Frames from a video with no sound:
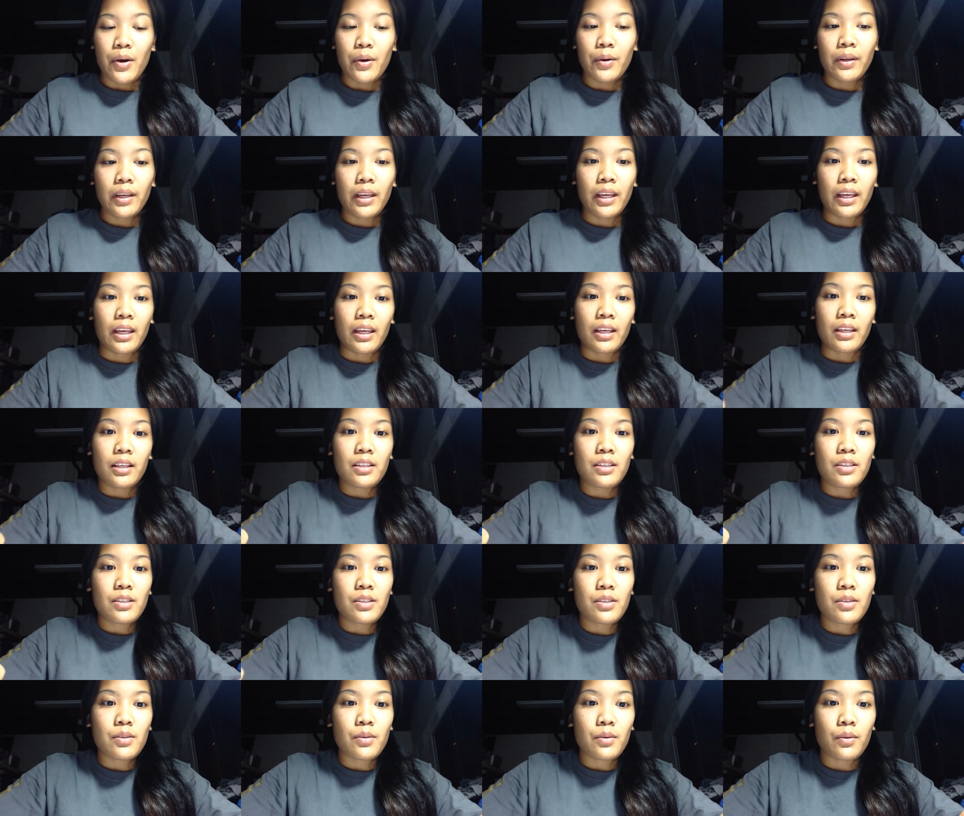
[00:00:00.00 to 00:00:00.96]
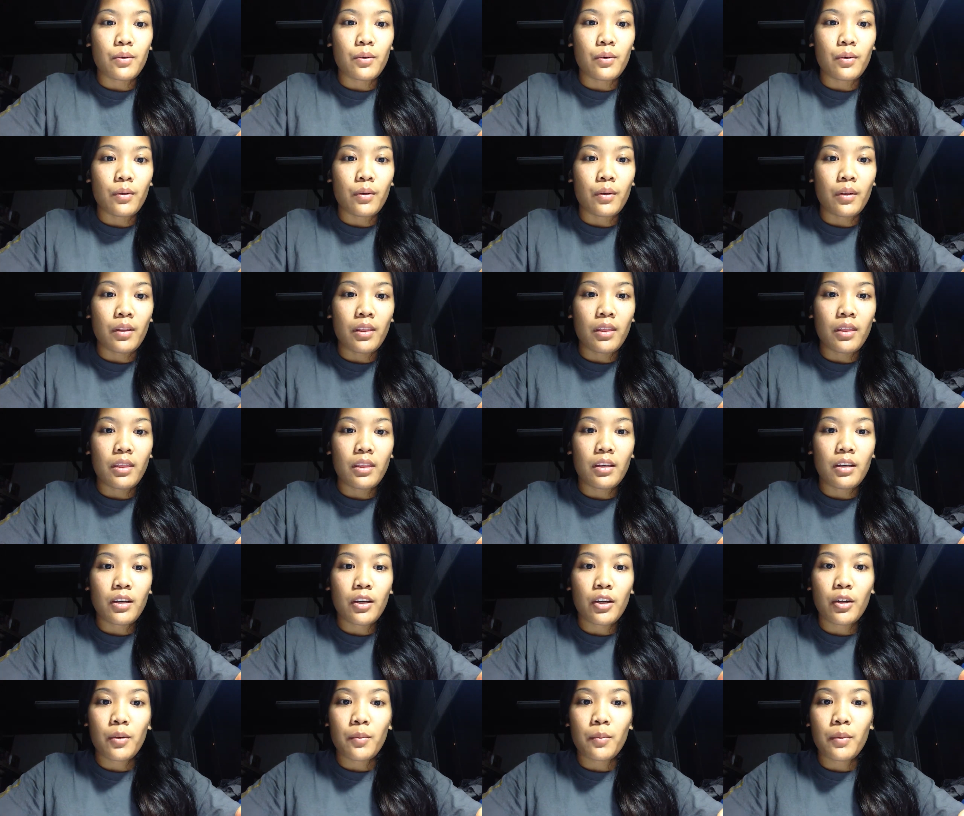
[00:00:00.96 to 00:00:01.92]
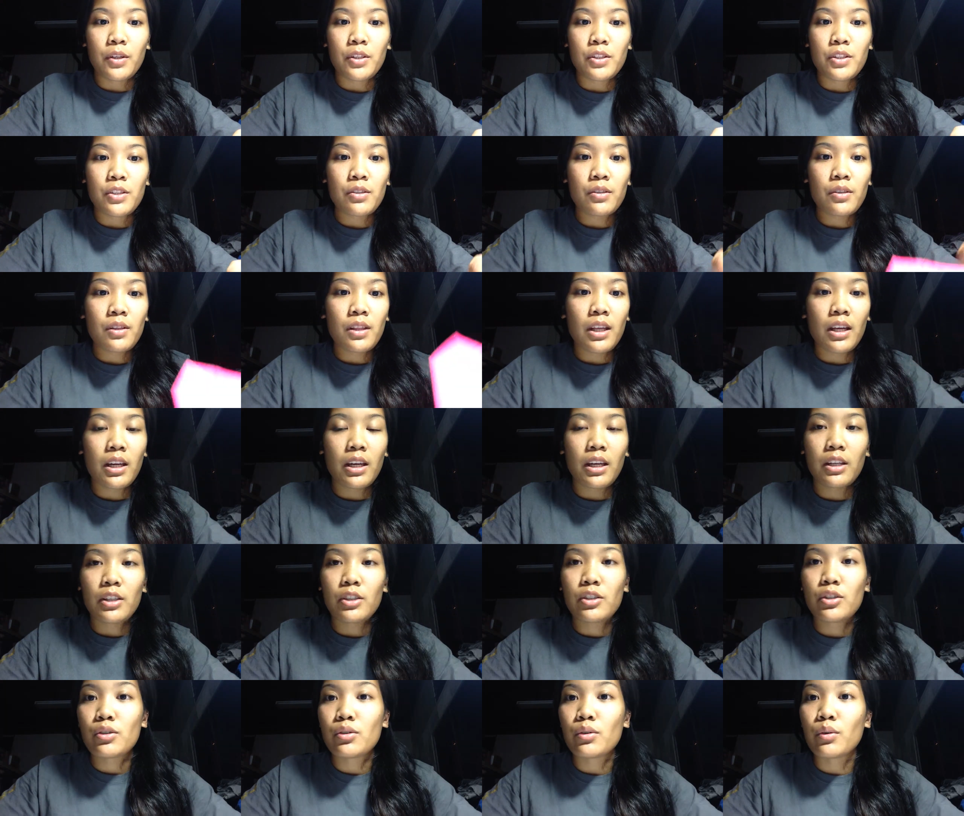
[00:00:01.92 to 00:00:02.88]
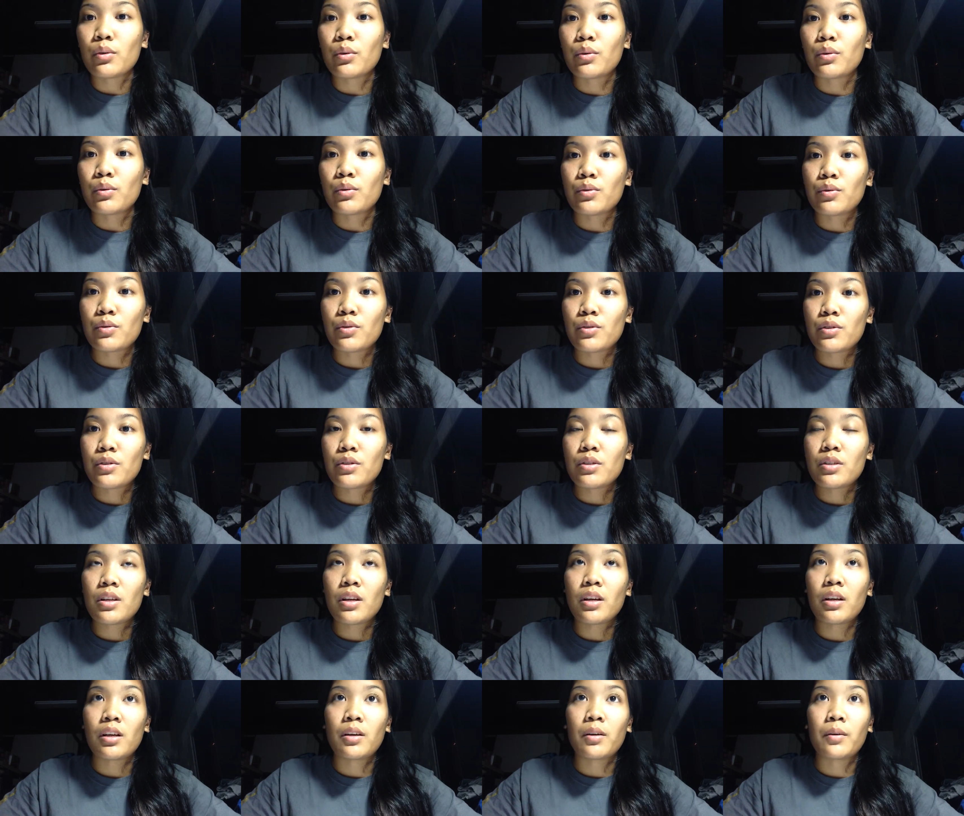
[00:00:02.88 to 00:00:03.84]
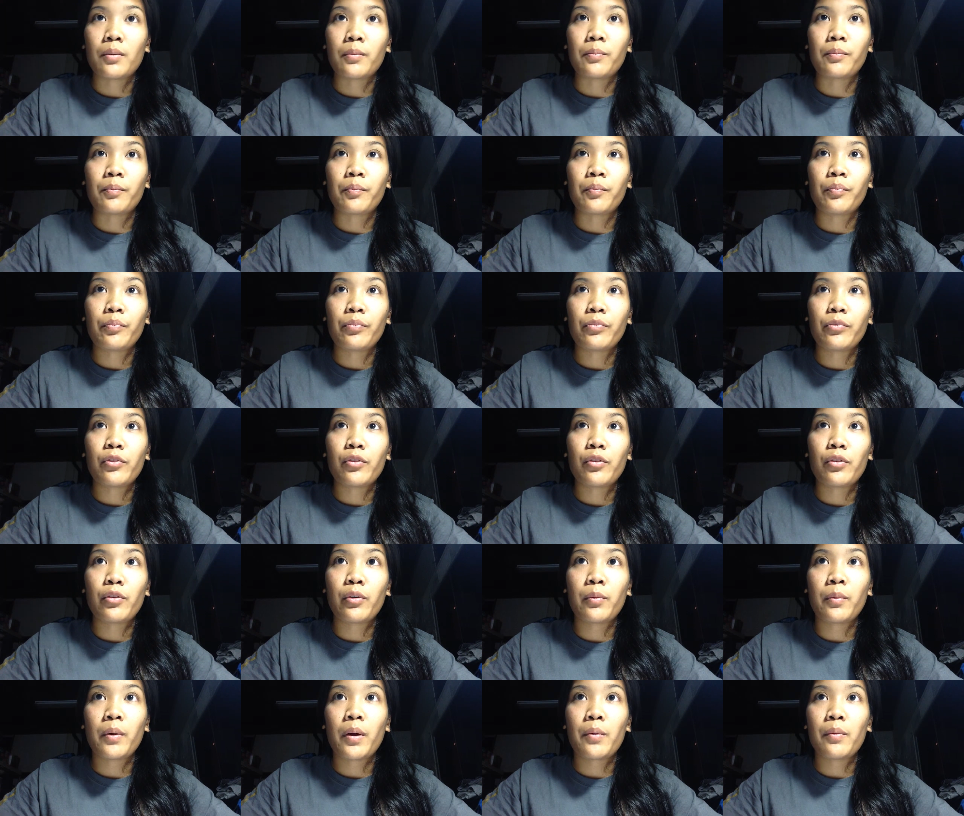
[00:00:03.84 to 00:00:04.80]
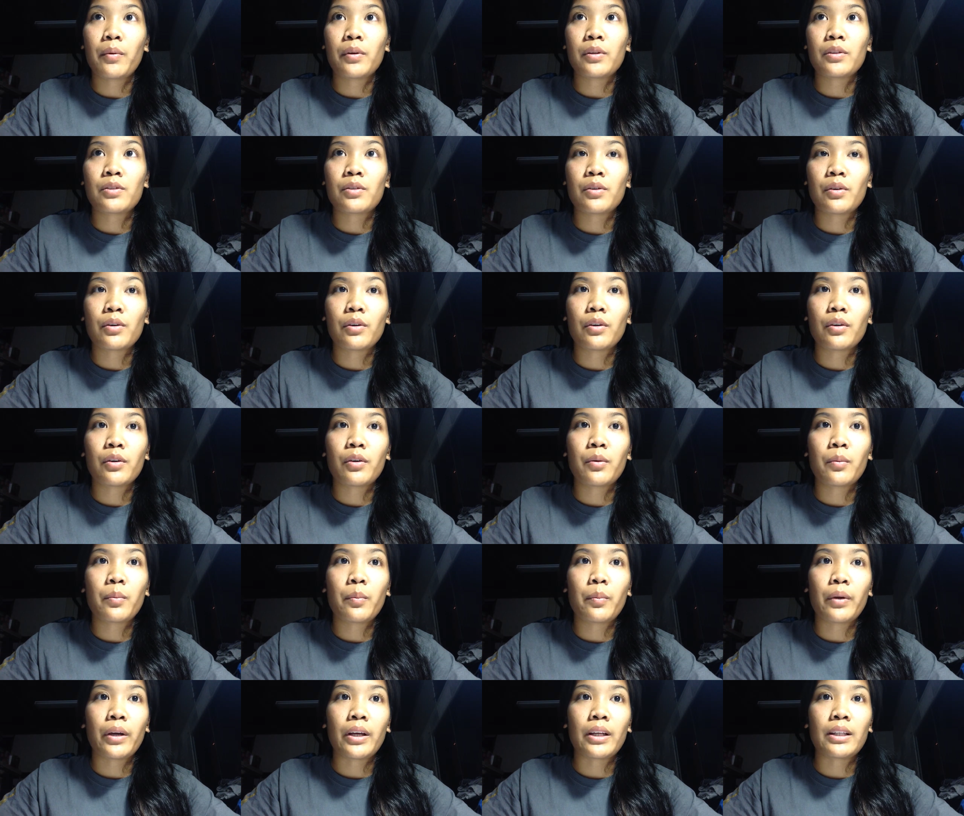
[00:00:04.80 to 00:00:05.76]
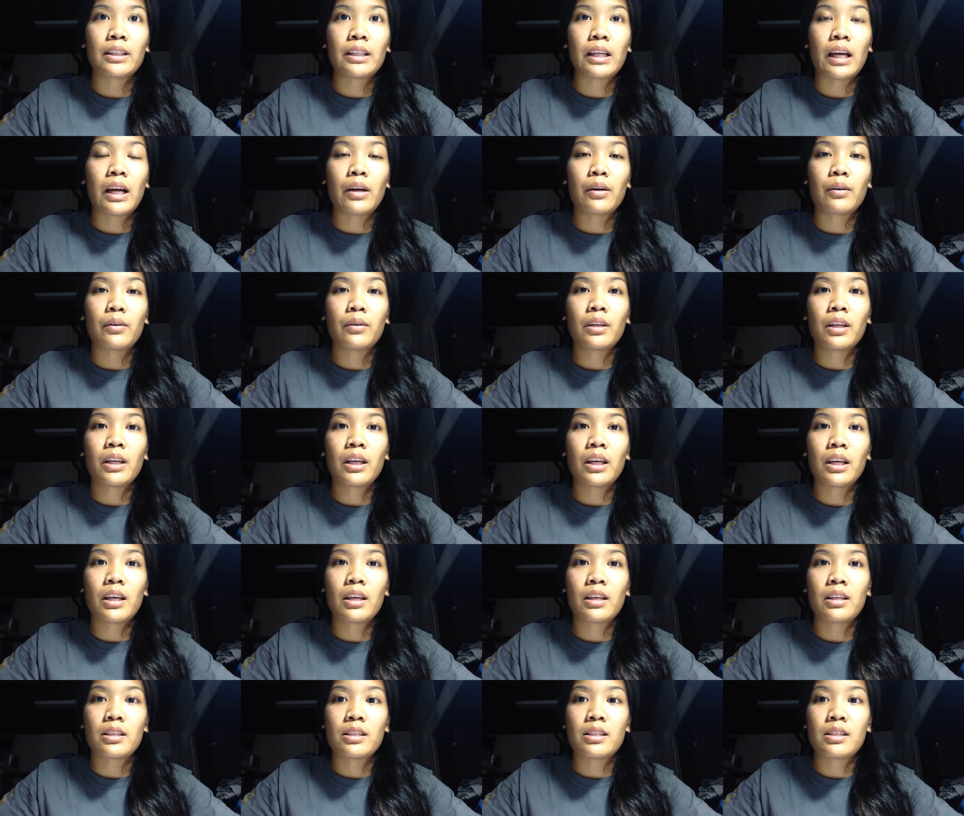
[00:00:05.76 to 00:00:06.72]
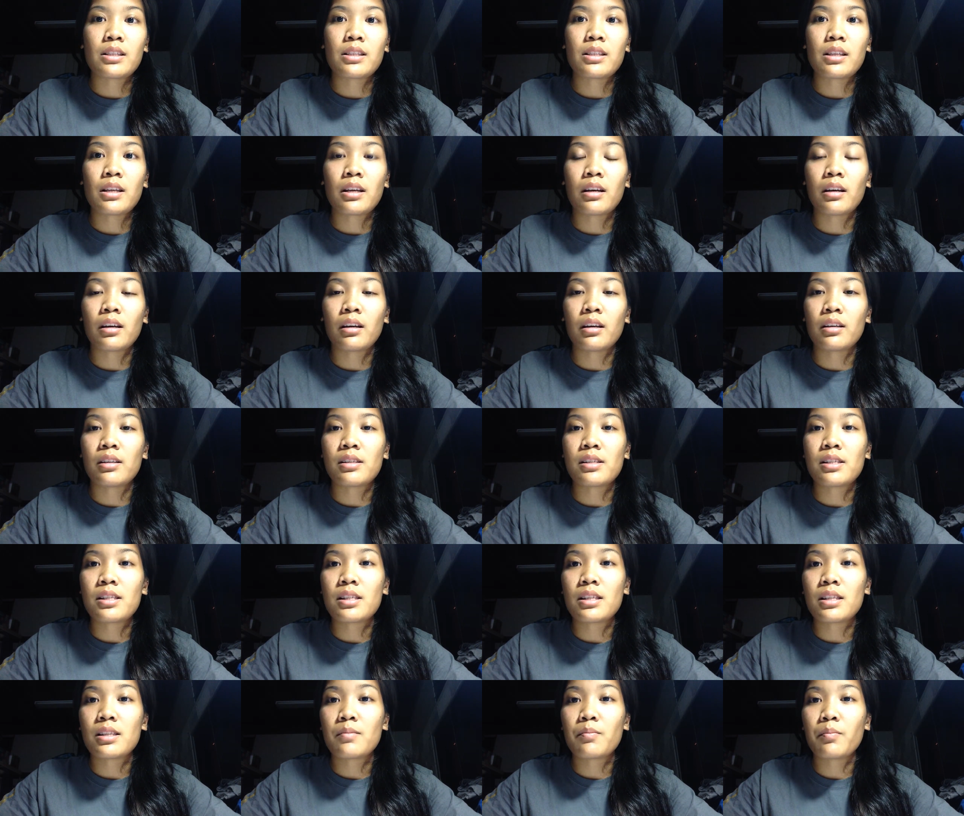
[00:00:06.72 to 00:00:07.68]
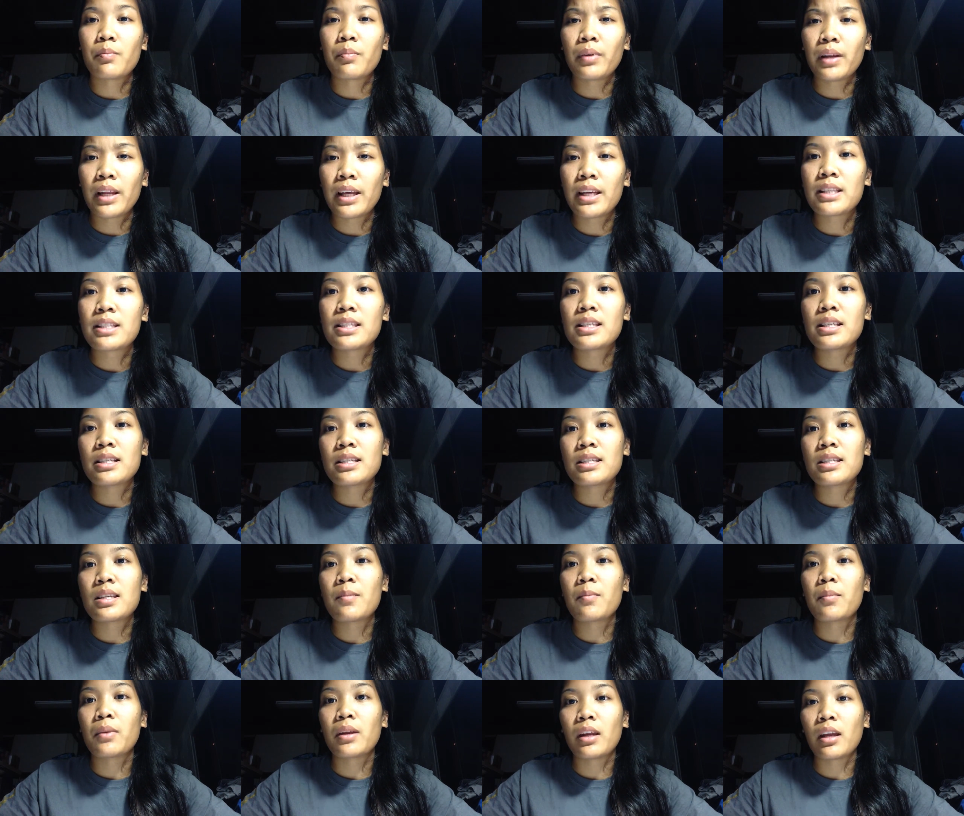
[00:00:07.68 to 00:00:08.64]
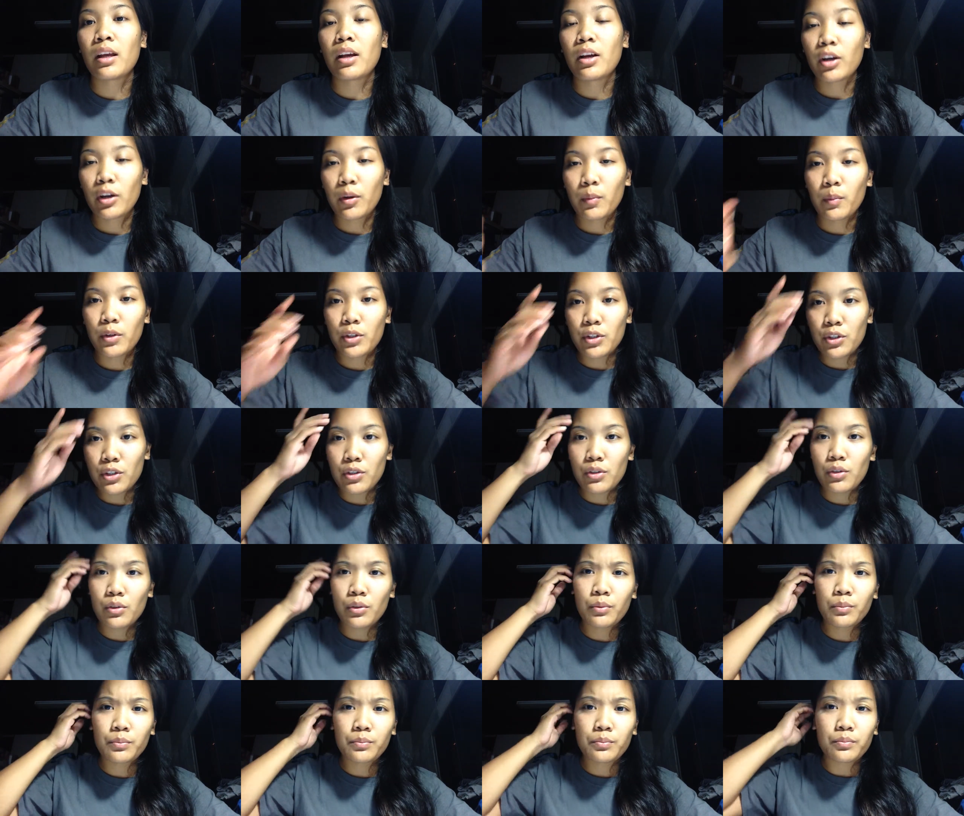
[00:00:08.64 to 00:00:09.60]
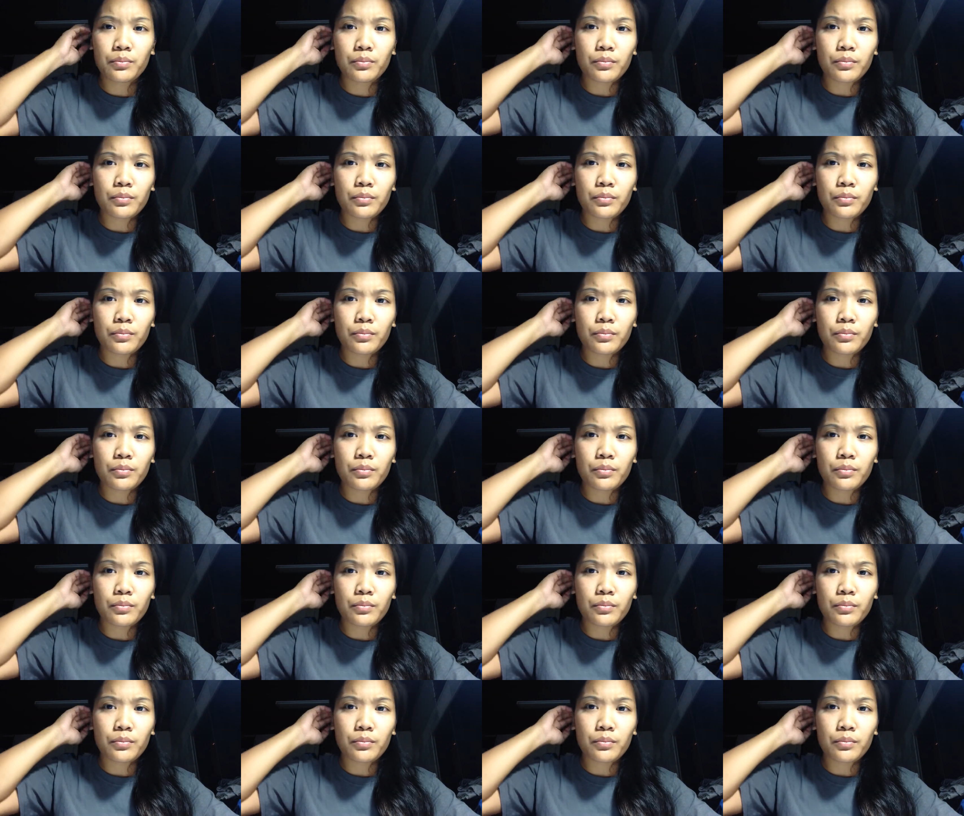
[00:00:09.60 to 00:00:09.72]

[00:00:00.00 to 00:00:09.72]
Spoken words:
Okay, so the commercial that I chose for my rhetorical breakdown is a play 60-minute commercial.